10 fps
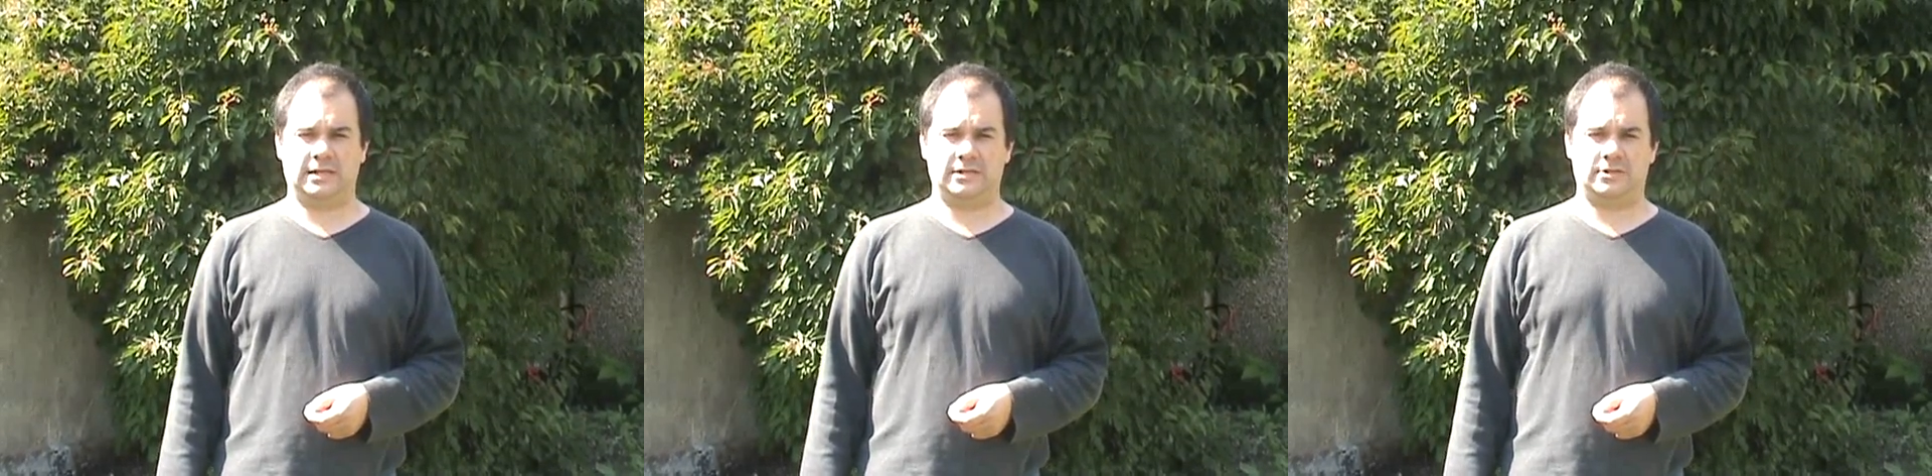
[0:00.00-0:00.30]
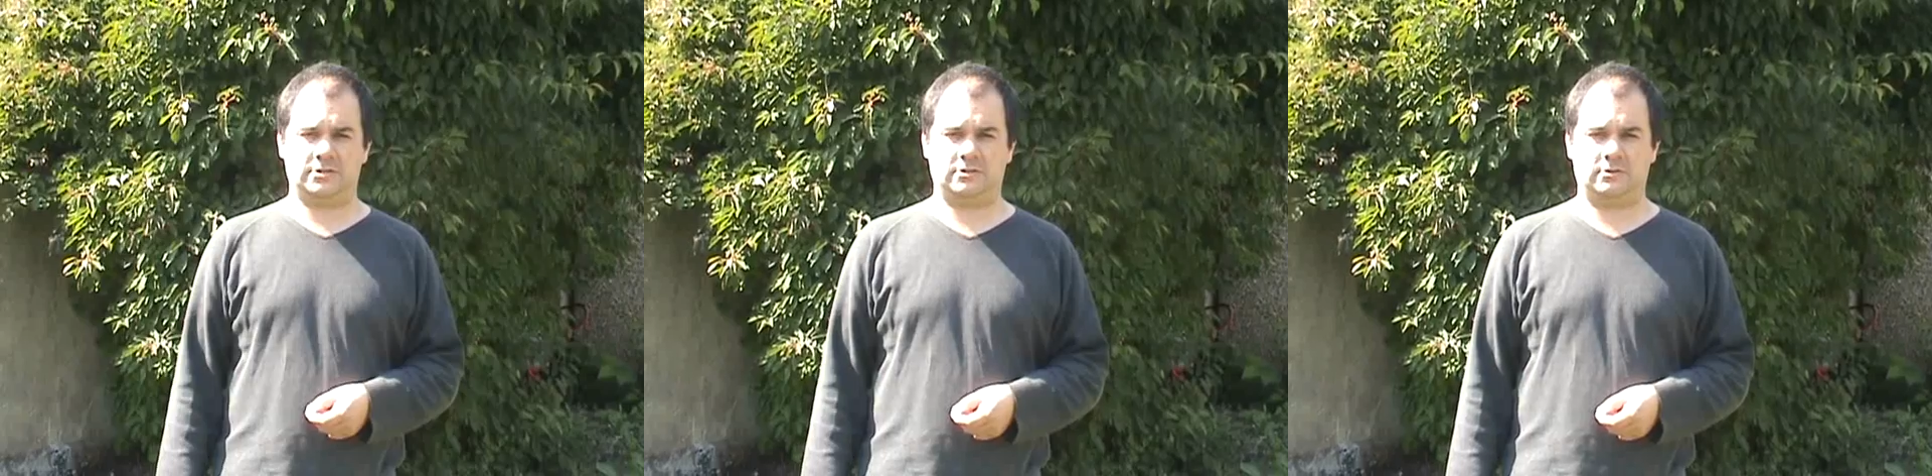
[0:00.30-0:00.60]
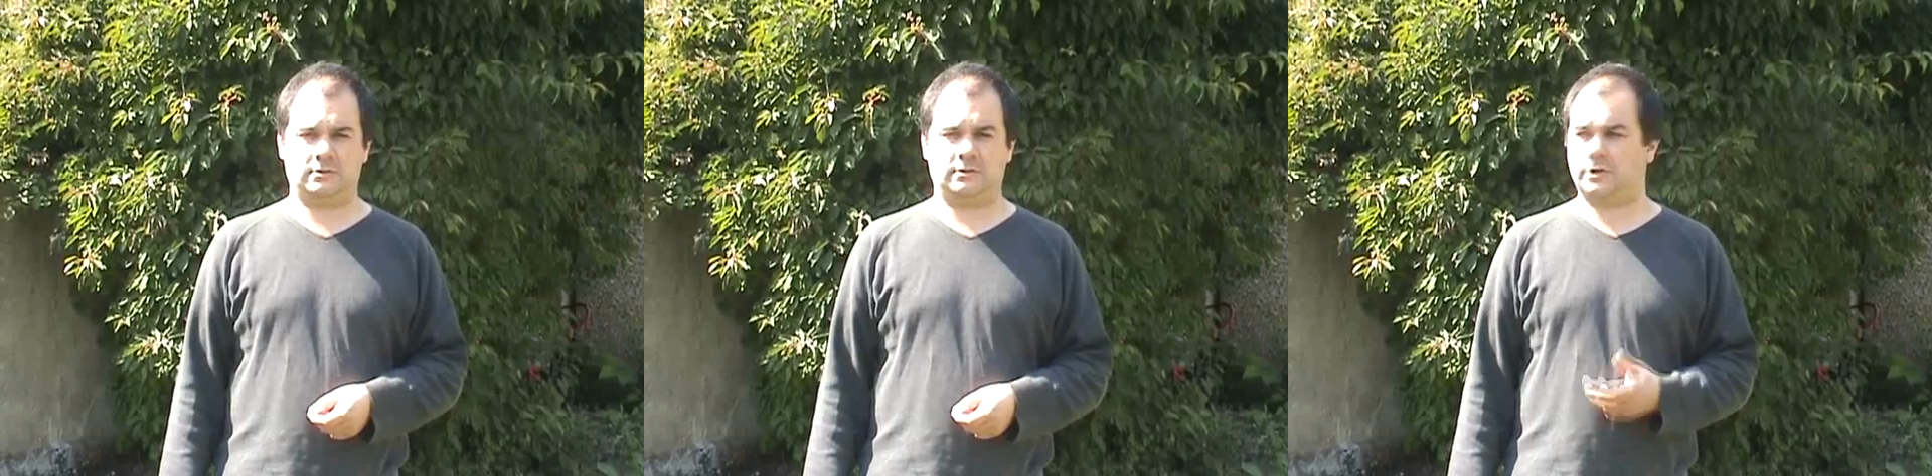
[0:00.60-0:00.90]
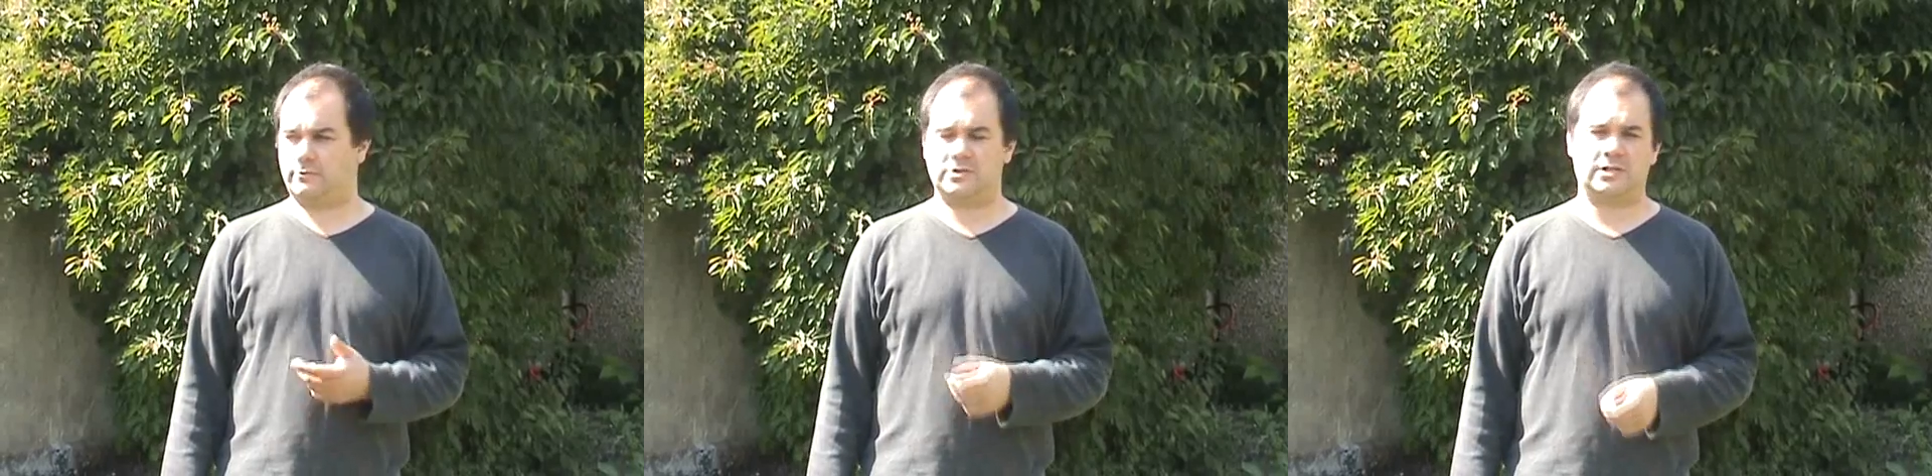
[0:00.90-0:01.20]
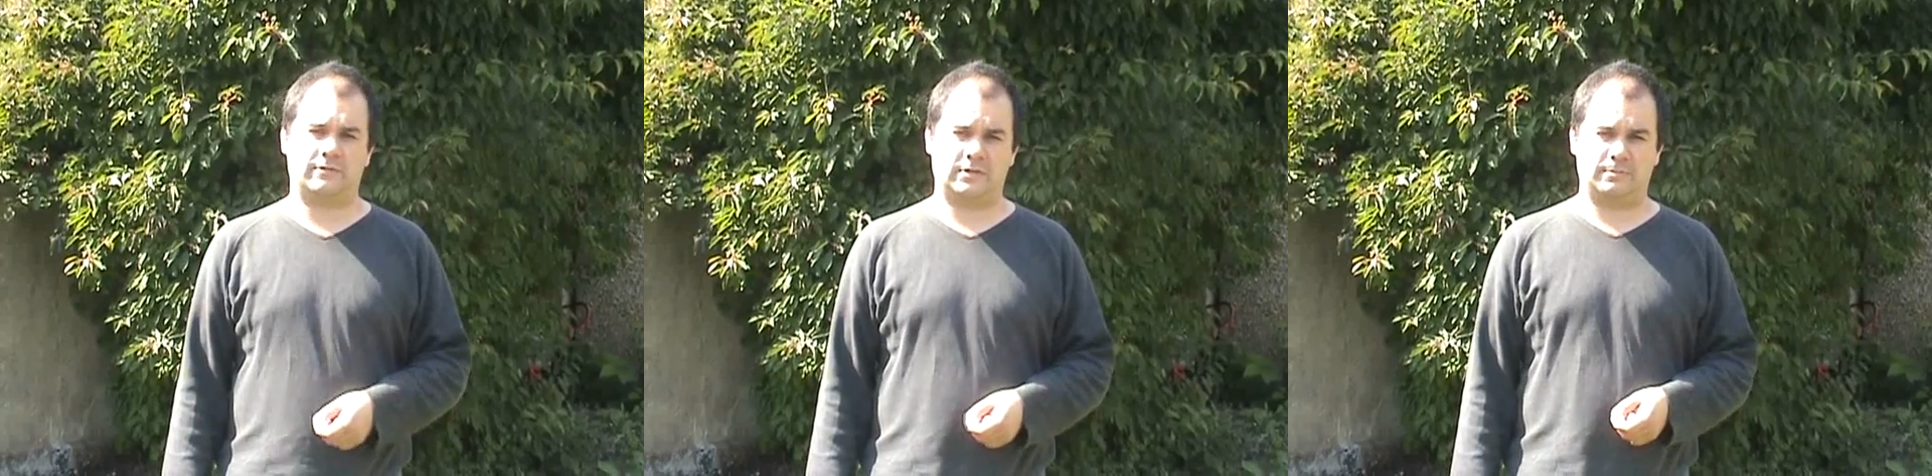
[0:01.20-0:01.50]
leaders that are
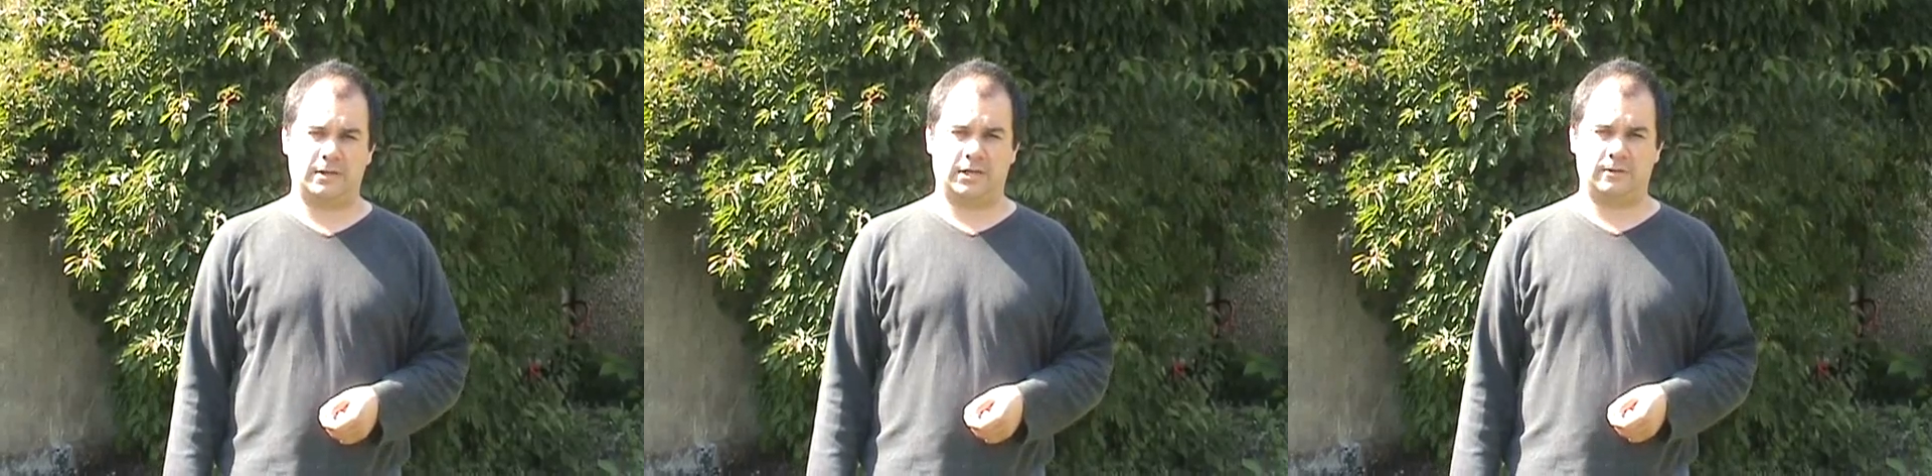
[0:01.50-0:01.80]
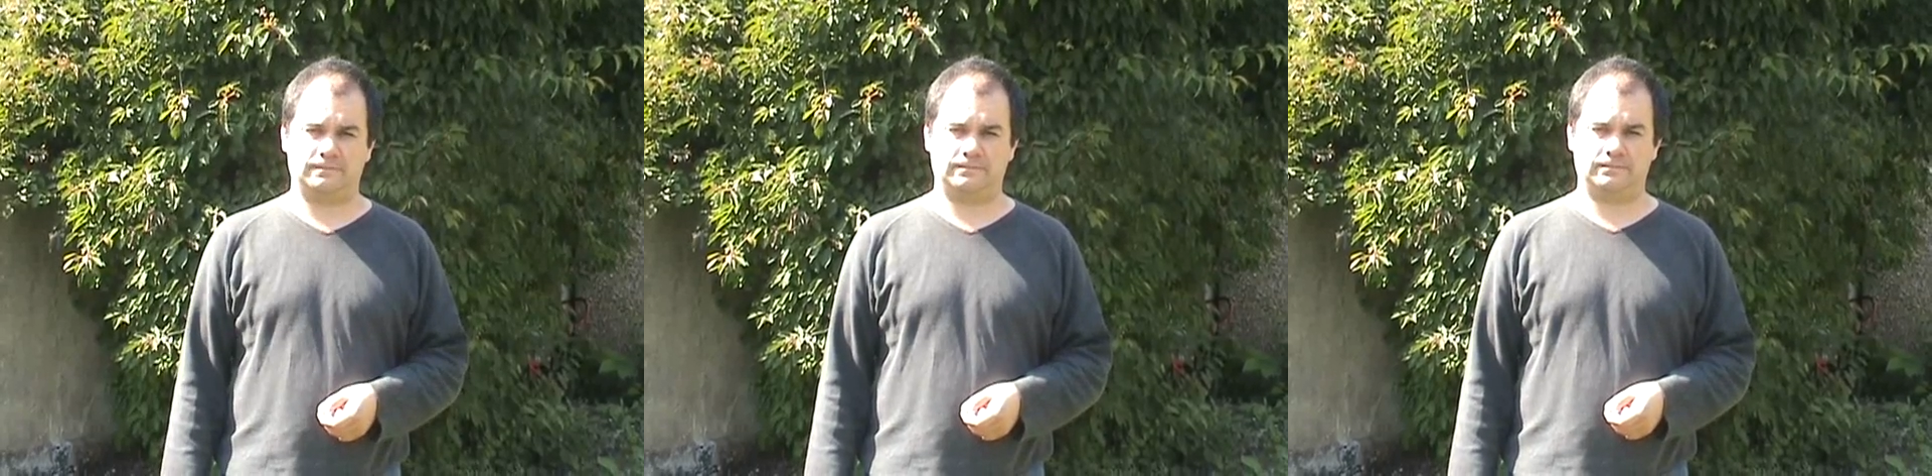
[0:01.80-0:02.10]
receiving the money.